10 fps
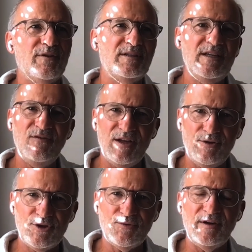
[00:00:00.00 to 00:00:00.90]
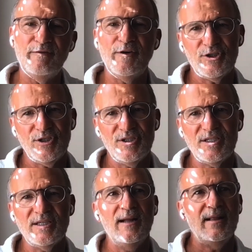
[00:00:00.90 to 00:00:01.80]
for the TV industry
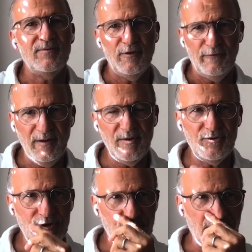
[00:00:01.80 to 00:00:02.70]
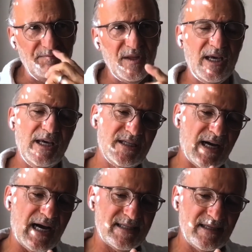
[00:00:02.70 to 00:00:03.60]
versus the film industry
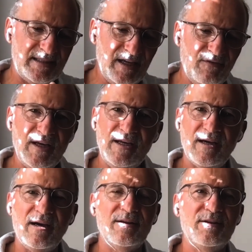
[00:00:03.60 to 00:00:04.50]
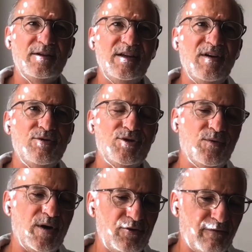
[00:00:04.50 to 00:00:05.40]
is as a TV, uh, the TV
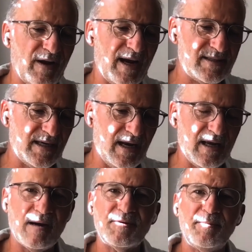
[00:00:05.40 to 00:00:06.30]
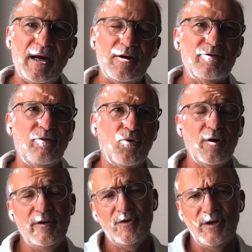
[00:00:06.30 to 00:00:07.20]
industry, when you fly as a helicopter pilot
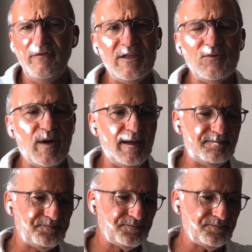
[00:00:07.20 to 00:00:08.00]
for even a fixed wing,